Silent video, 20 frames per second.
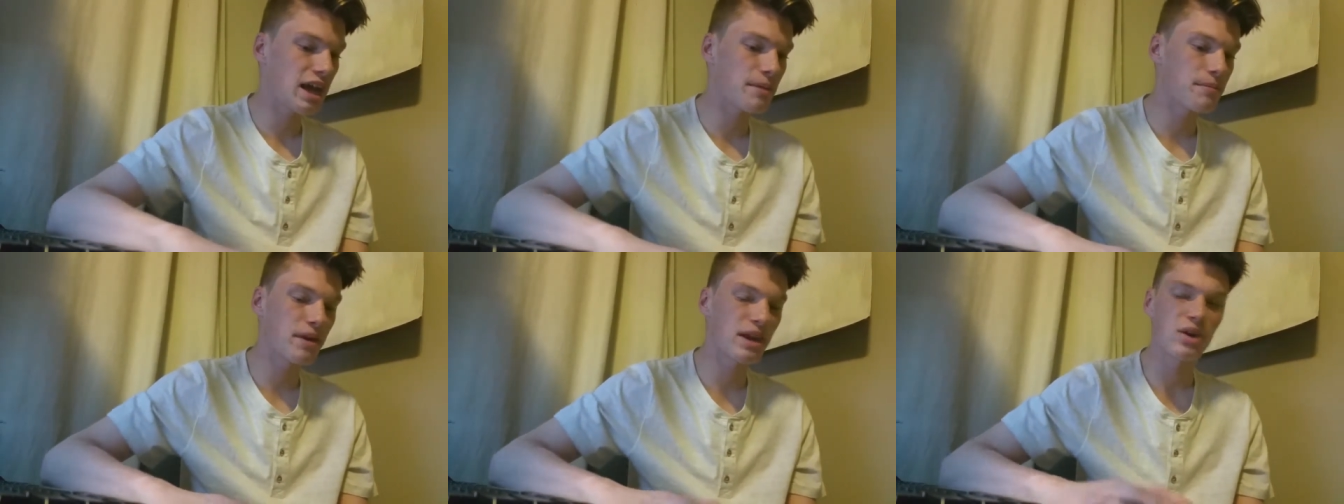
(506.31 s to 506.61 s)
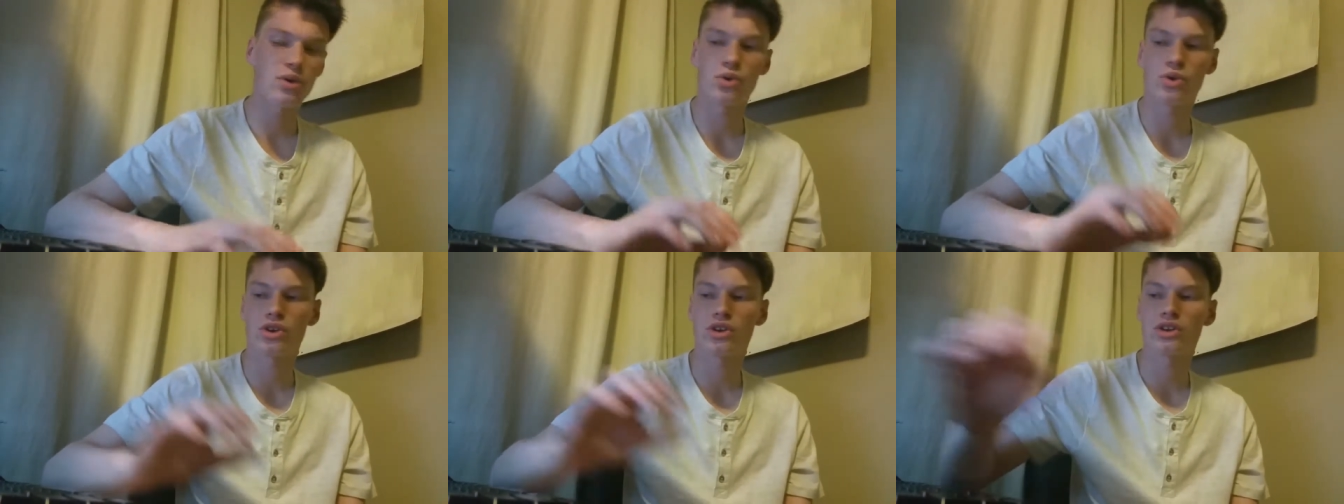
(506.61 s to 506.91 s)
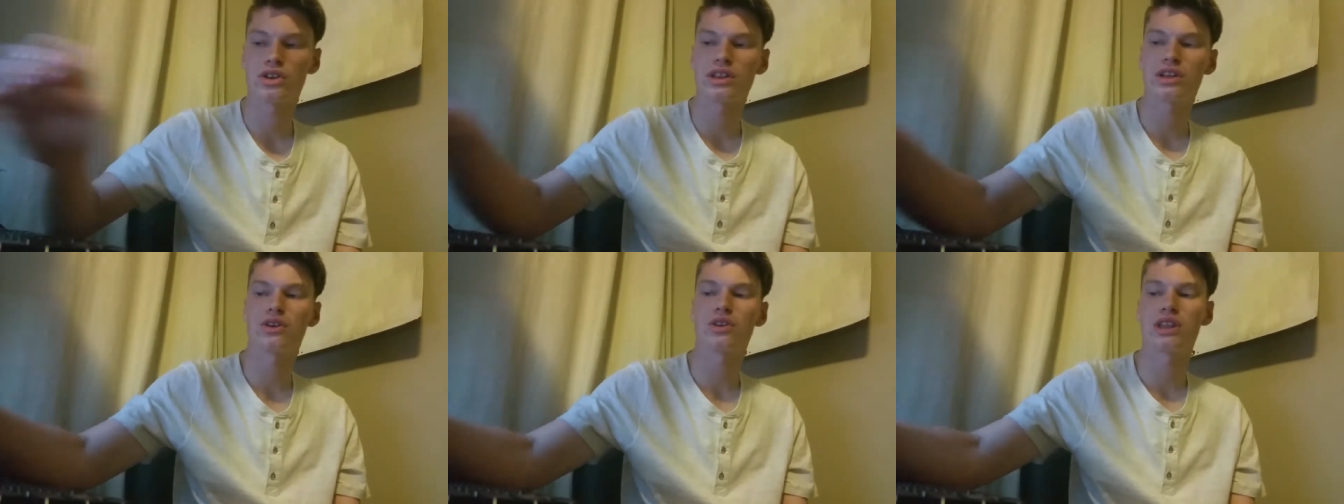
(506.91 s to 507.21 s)
I might order
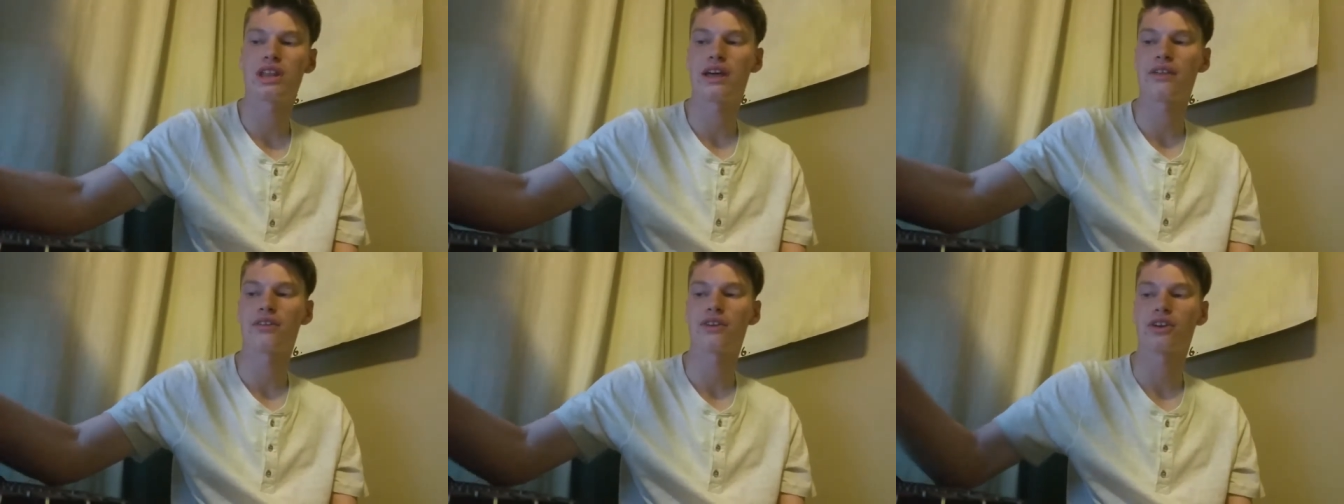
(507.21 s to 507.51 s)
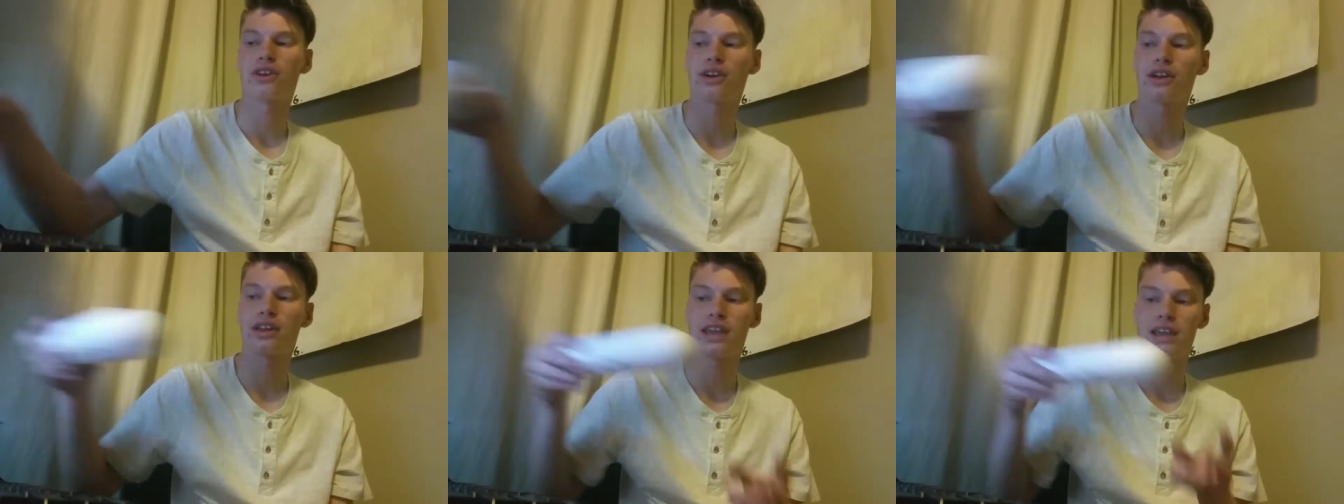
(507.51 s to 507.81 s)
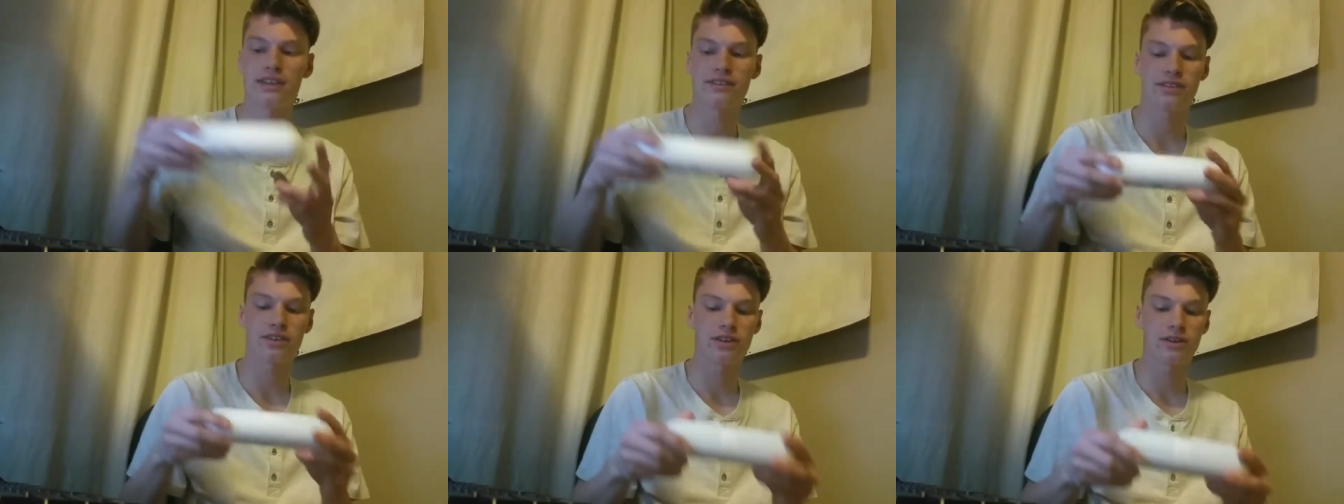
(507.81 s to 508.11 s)
a little leather
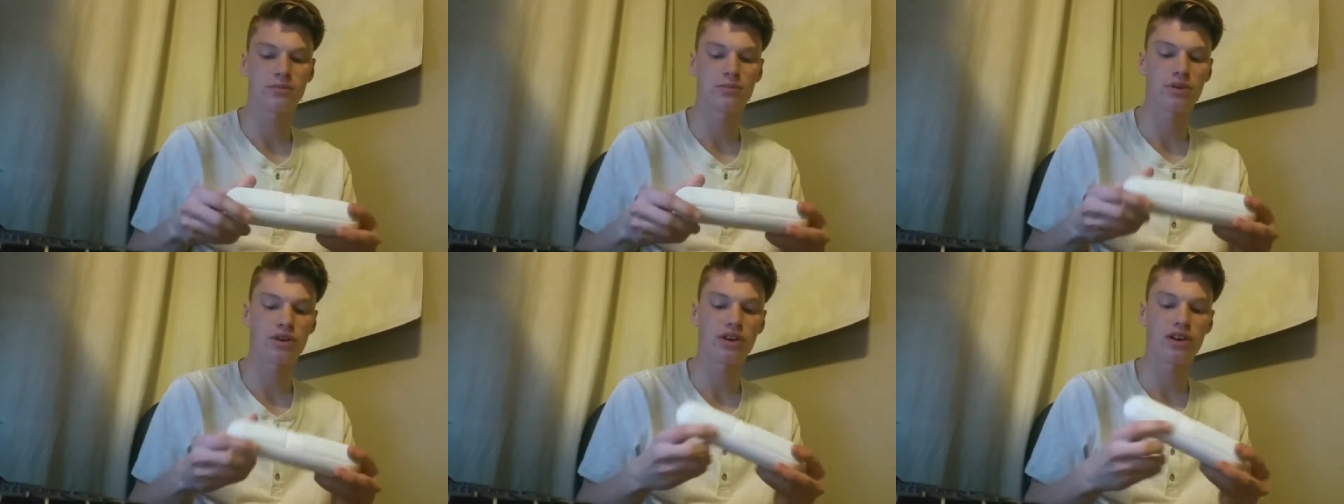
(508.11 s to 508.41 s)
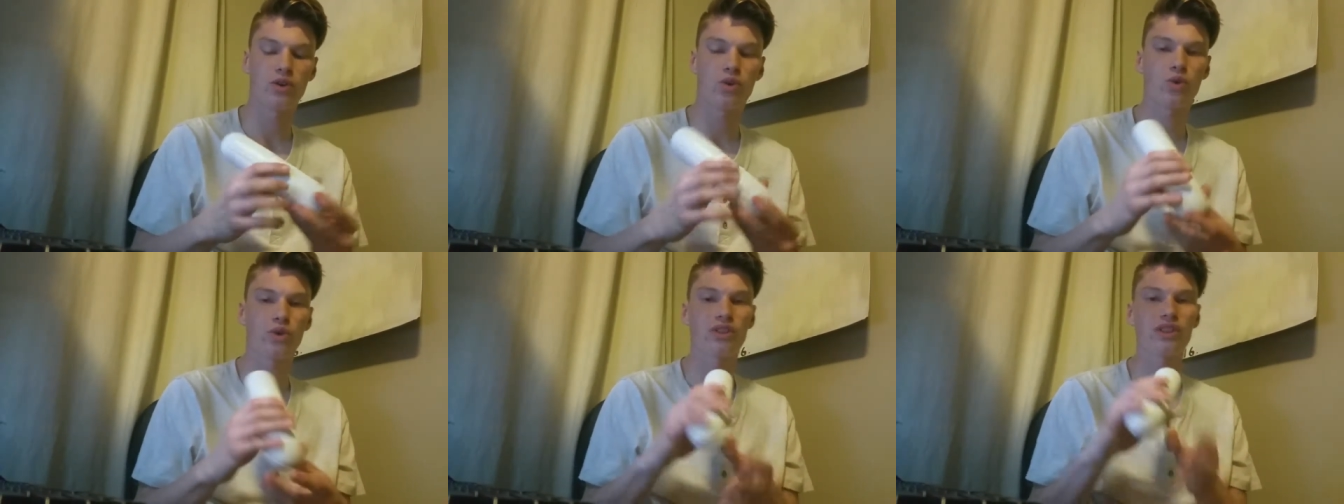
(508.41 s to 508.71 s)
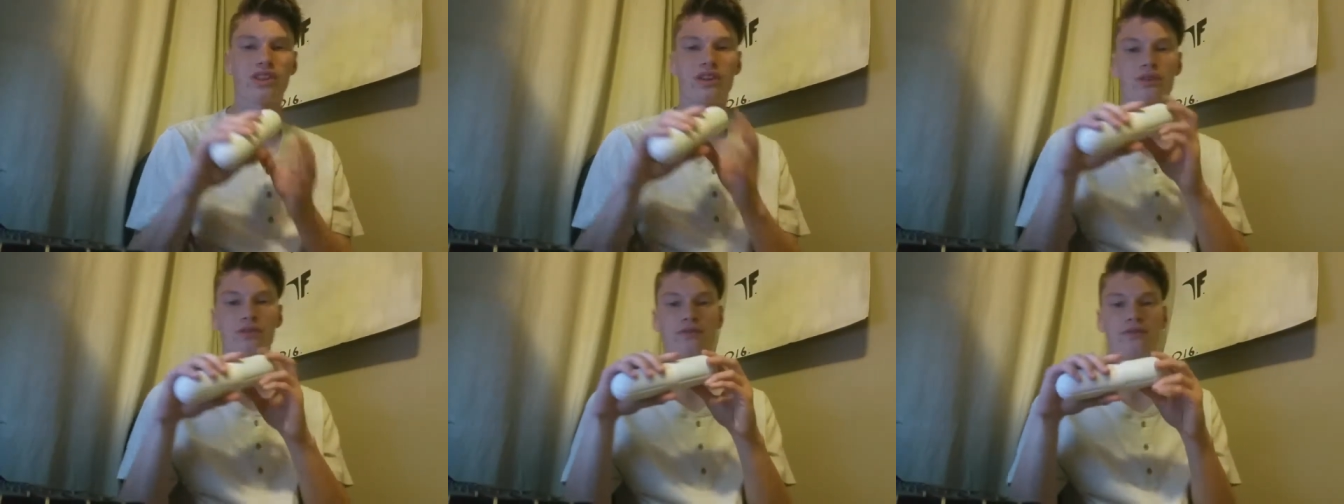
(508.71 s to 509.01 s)
case that you can put it in, or
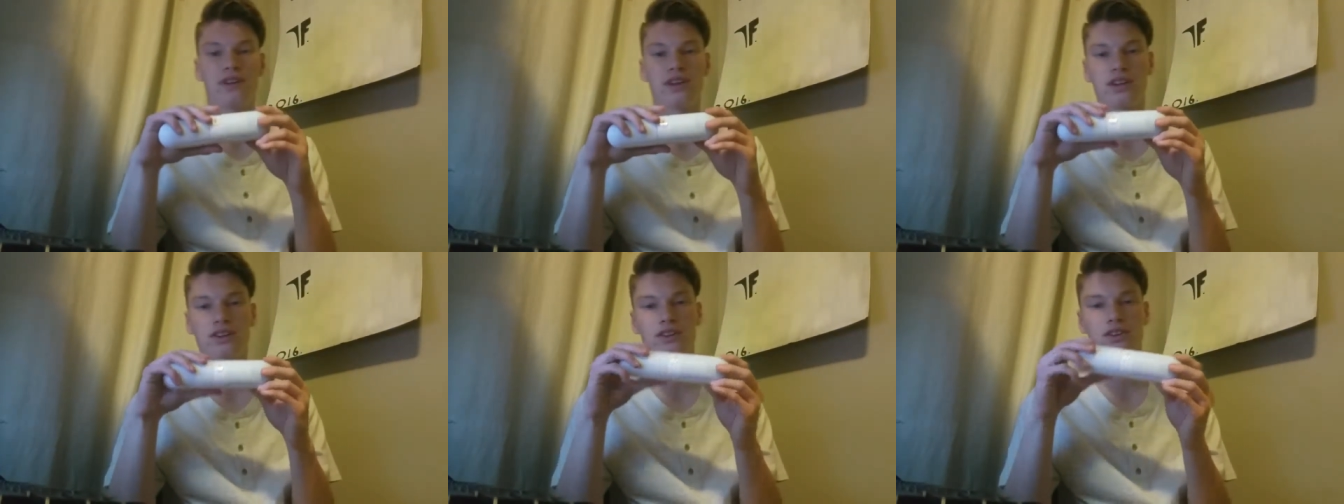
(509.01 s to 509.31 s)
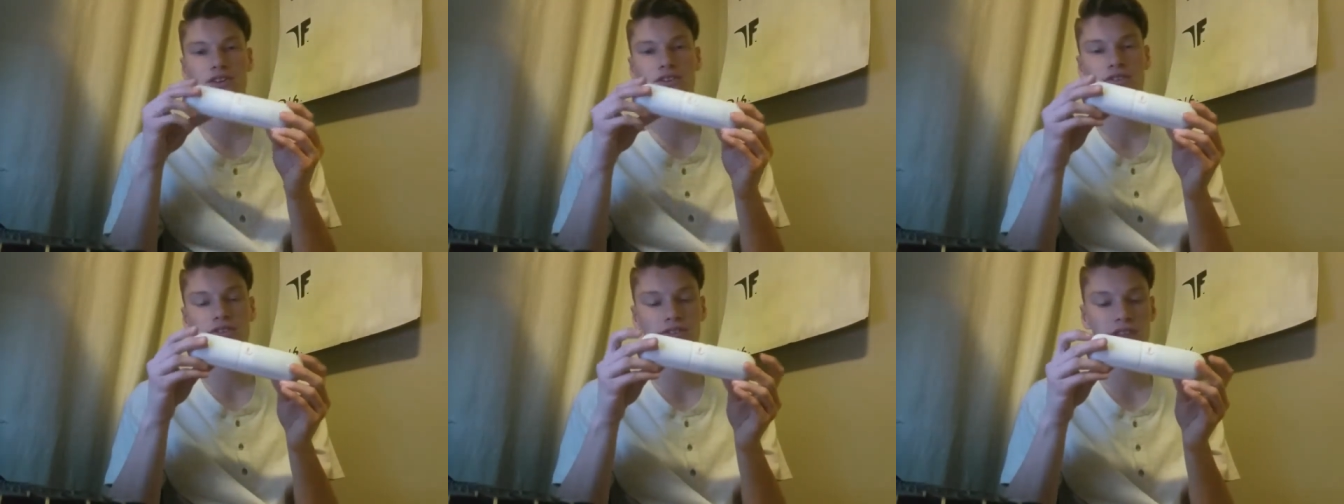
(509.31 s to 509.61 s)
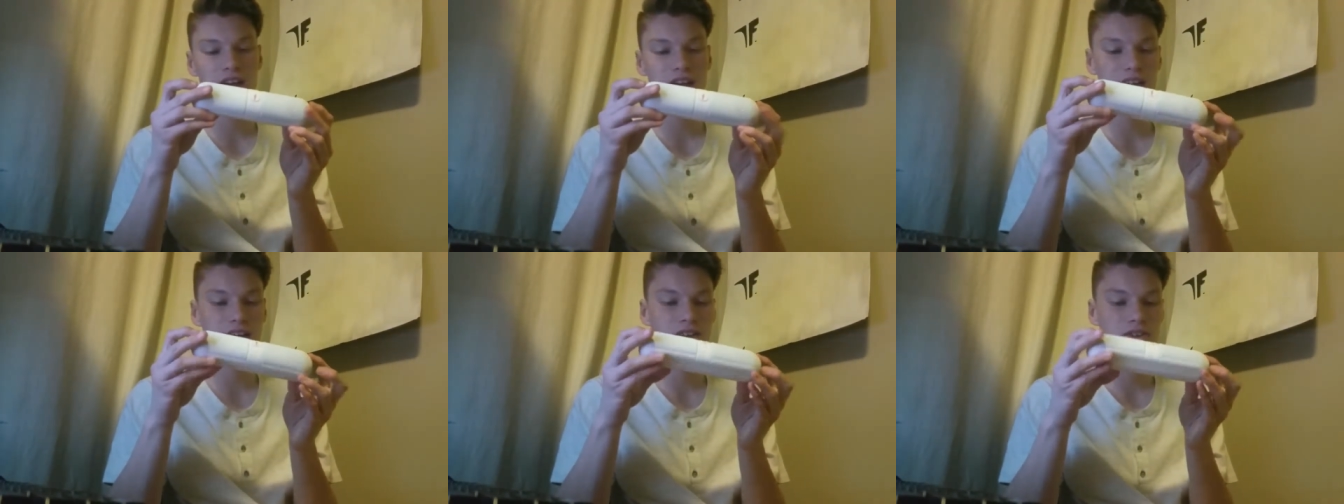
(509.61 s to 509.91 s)
the little figures
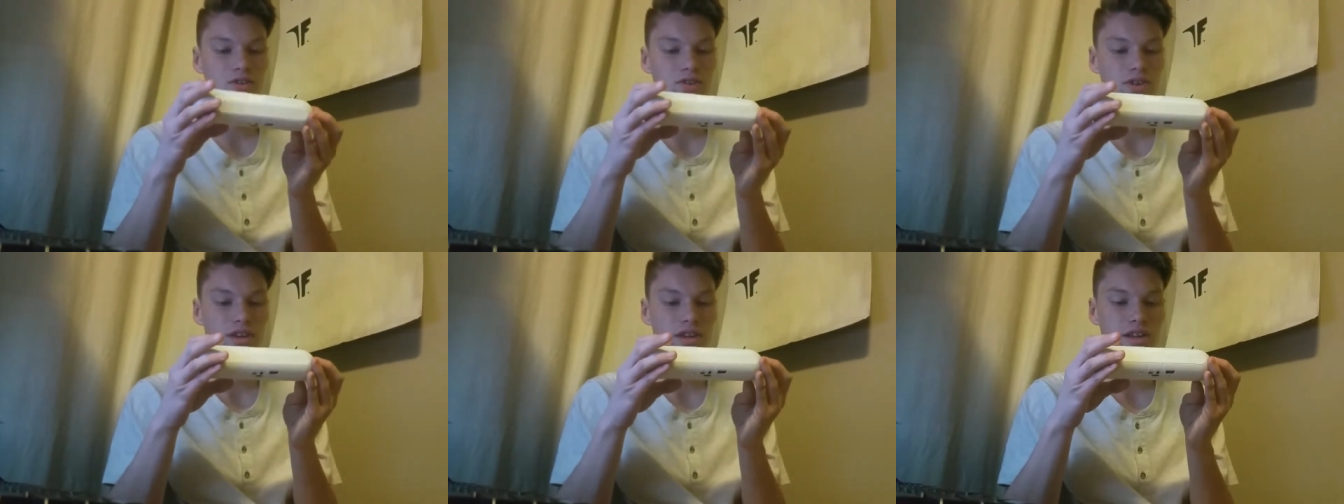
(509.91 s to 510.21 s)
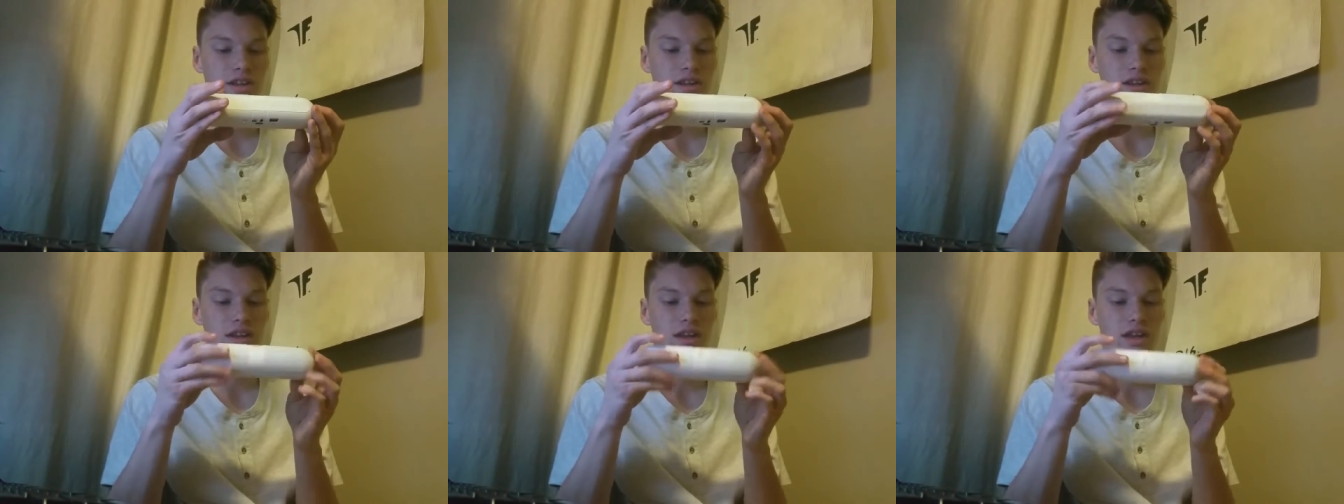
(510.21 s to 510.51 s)
that you can